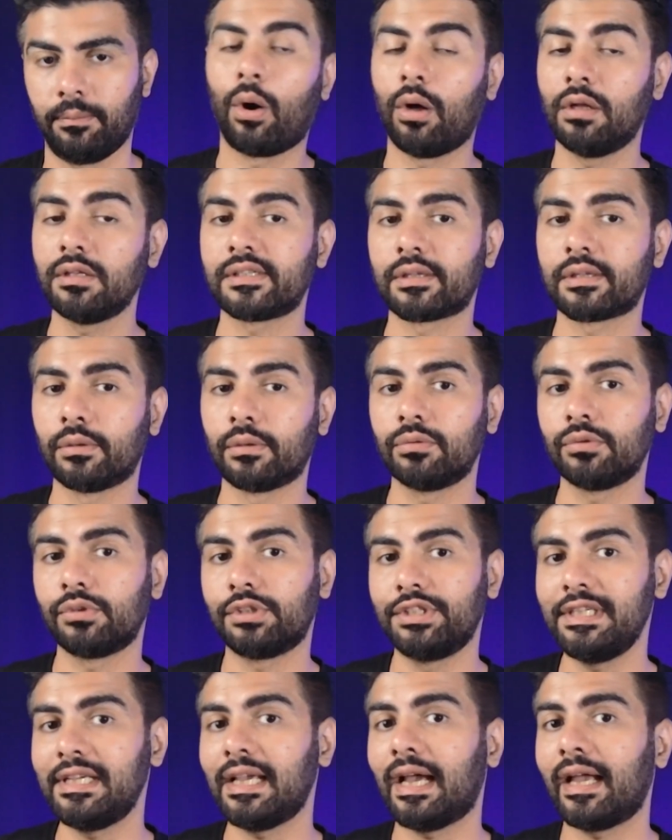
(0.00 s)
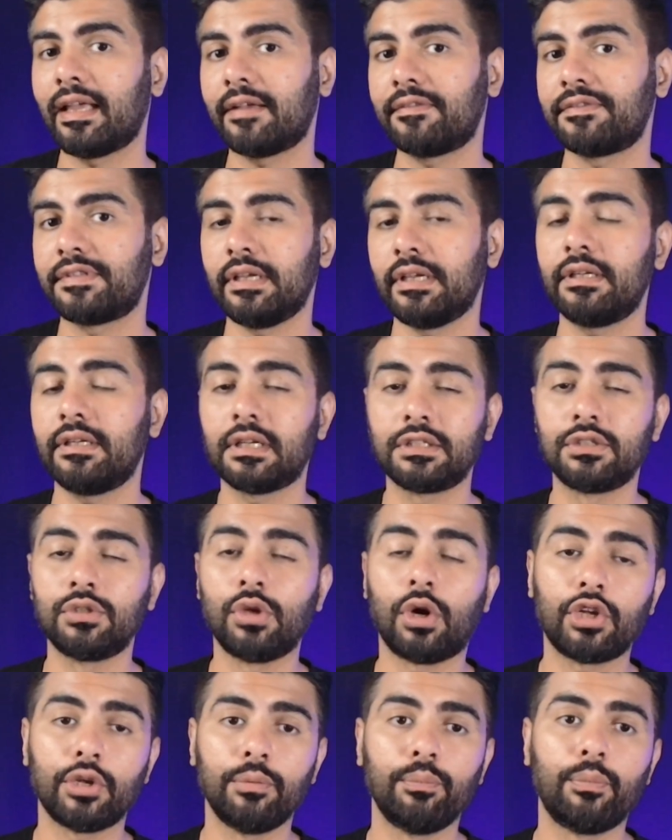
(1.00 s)
Also, DIFC does
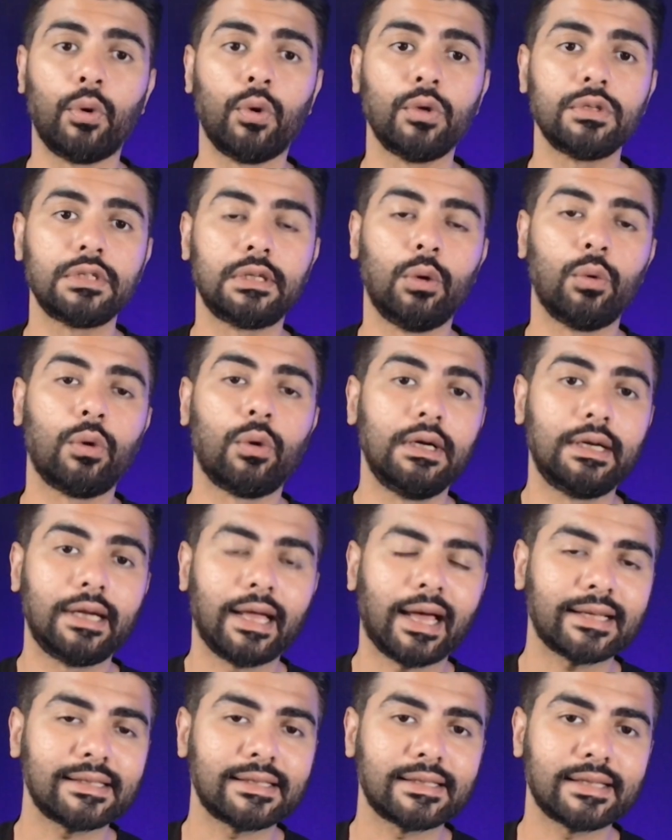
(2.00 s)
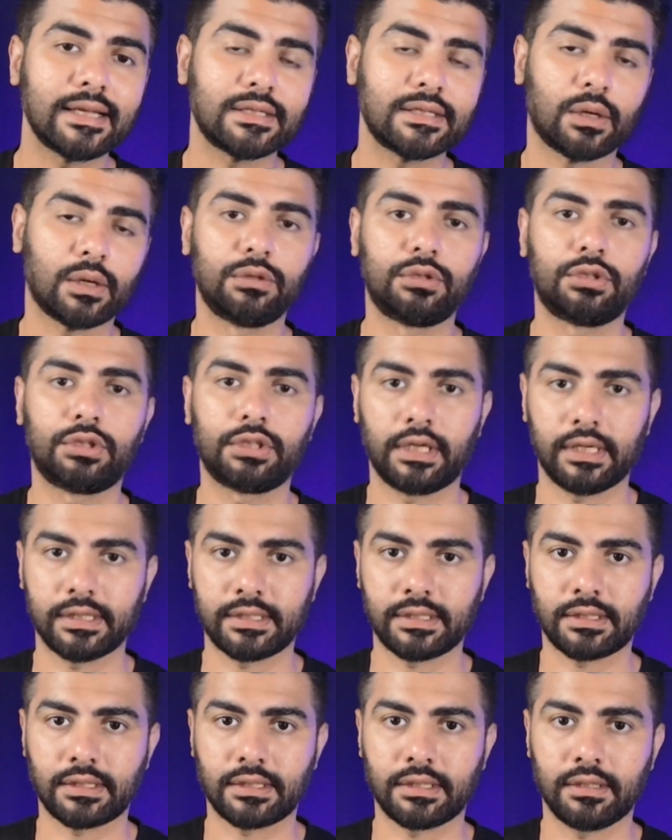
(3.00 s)
not impose local taxes on
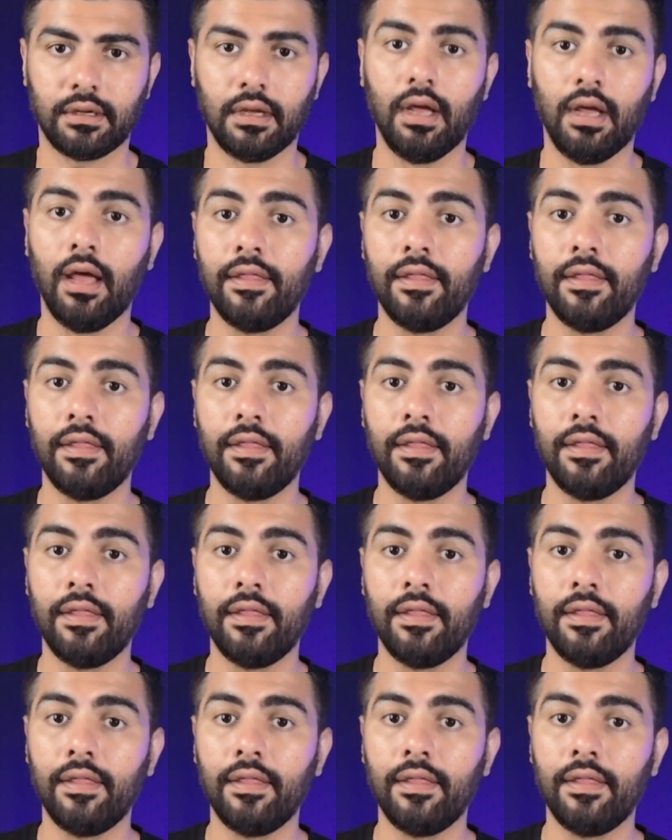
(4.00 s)
trusts.